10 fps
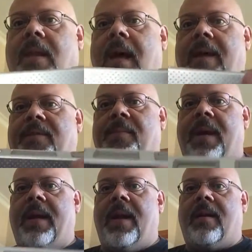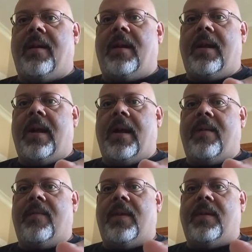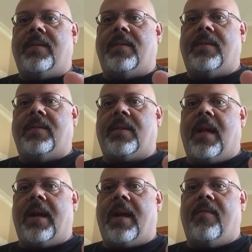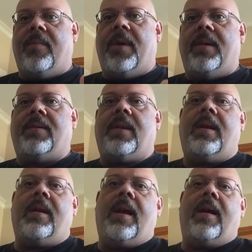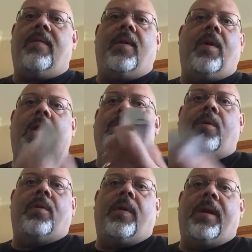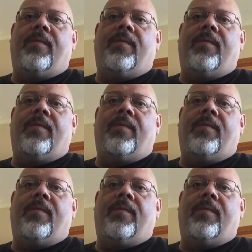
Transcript: lifespan I can get out of this is like everybody's getting out of their older